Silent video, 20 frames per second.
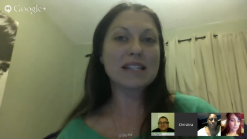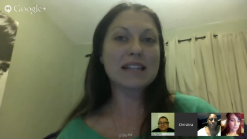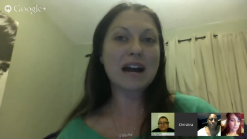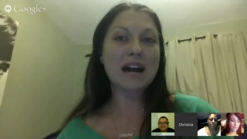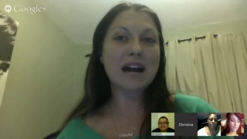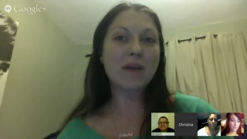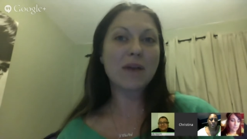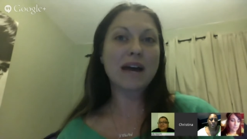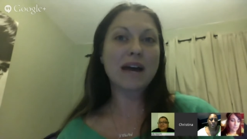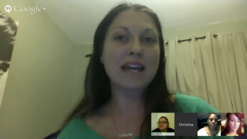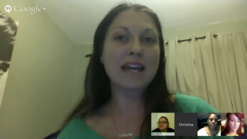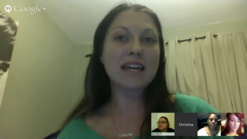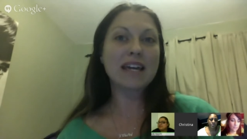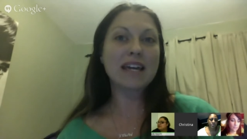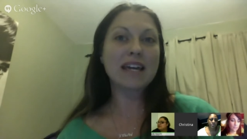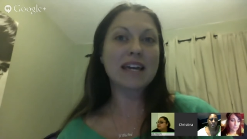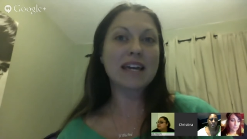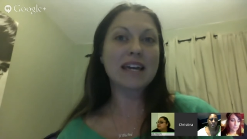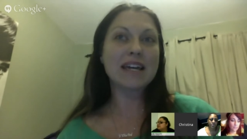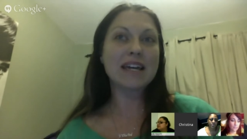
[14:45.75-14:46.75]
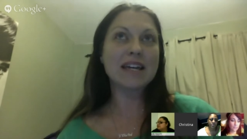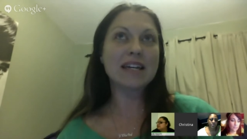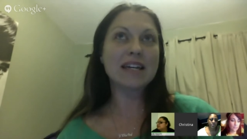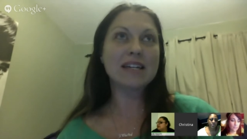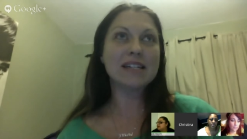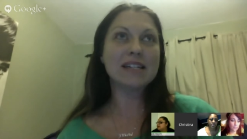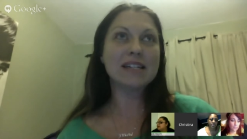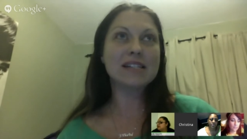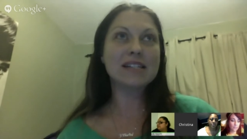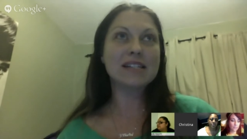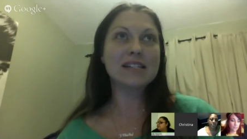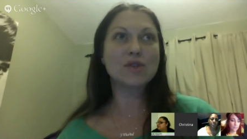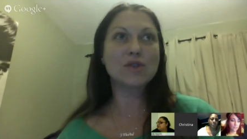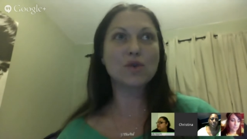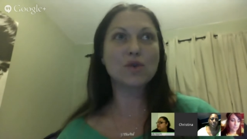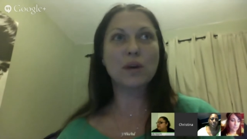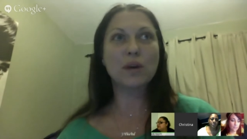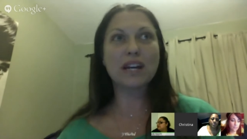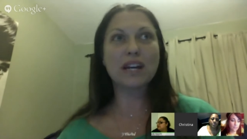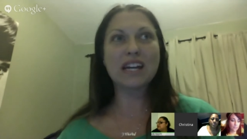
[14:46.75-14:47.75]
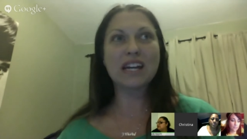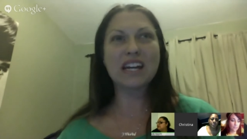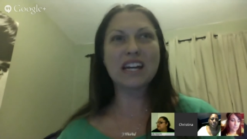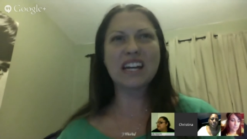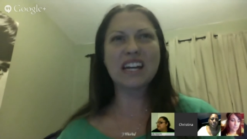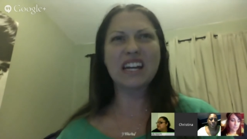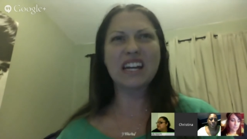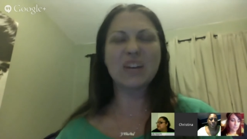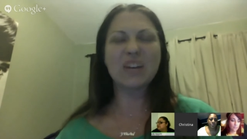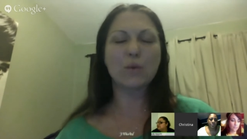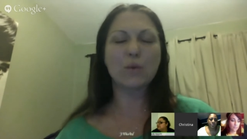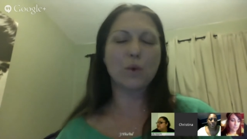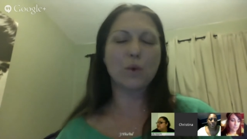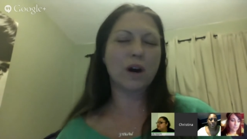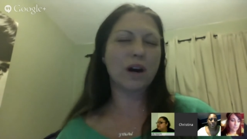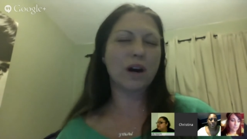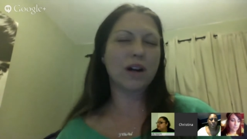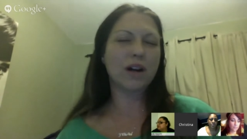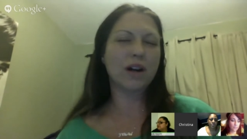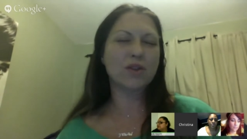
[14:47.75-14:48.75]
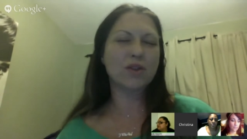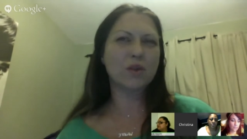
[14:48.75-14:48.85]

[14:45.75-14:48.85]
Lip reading: Now Micah is 21,